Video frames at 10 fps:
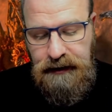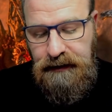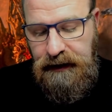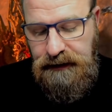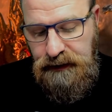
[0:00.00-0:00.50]
Who
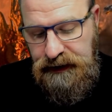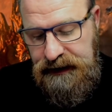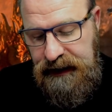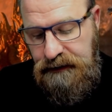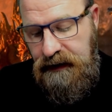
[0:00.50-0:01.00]
knows? We'll
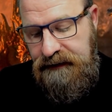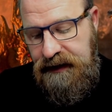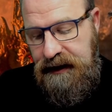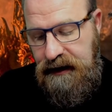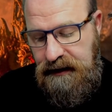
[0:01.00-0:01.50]
see
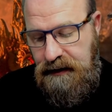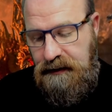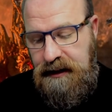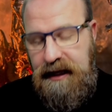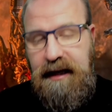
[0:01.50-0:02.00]
whether
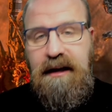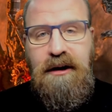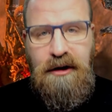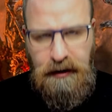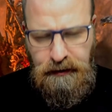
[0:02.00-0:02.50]
the
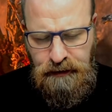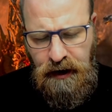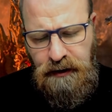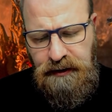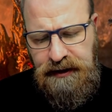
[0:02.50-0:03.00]

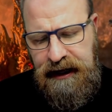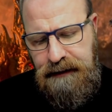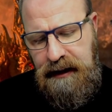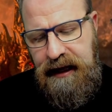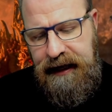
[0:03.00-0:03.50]
role
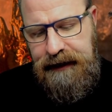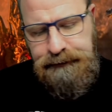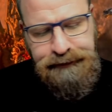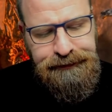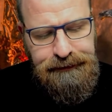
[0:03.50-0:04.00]
they play
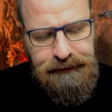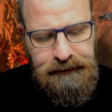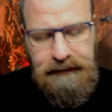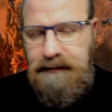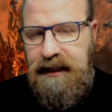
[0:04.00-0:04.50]

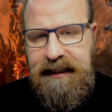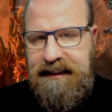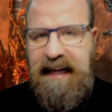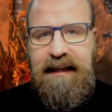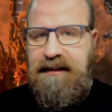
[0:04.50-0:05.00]

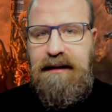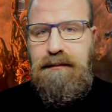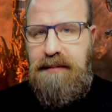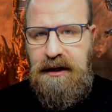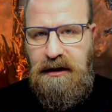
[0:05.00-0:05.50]
is
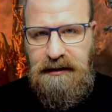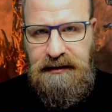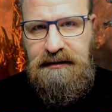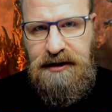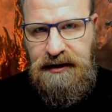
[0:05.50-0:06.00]
anything
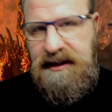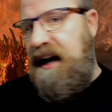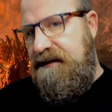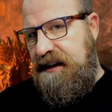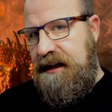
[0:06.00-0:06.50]
beyond just
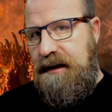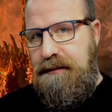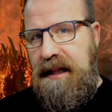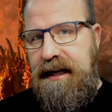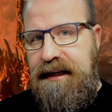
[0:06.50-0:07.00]
having a
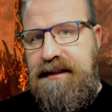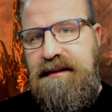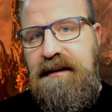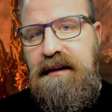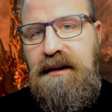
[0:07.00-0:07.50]

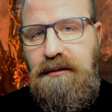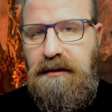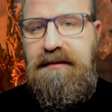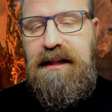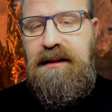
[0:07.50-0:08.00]
place
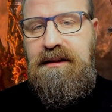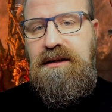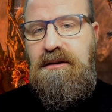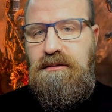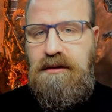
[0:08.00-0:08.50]
within the
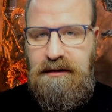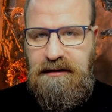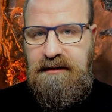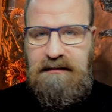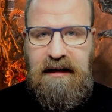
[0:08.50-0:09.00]
Soul
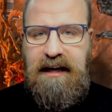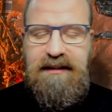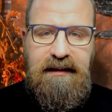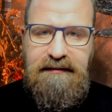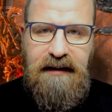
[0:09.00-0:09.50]
Wars,
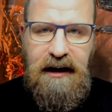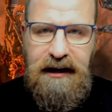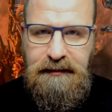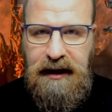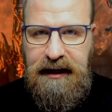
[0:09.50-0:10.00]
as
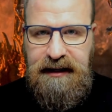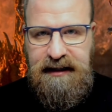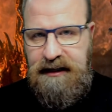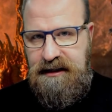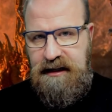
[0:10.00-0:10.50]
defined by
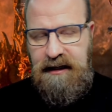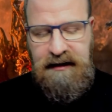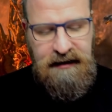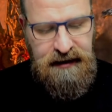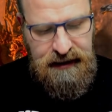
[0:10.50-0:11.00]

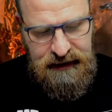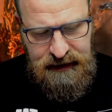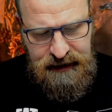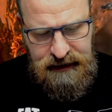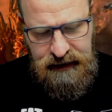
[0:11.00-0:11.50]
essentially,
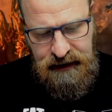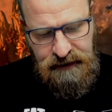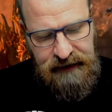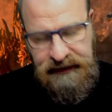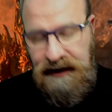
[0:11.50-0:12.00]
you know,
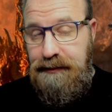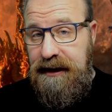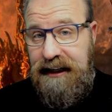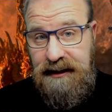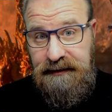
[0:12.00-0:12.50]
having a
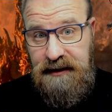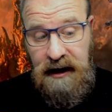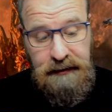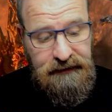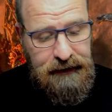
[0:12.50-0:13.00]
pretty tough
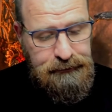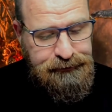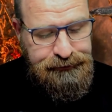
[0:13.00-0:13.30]
time of it.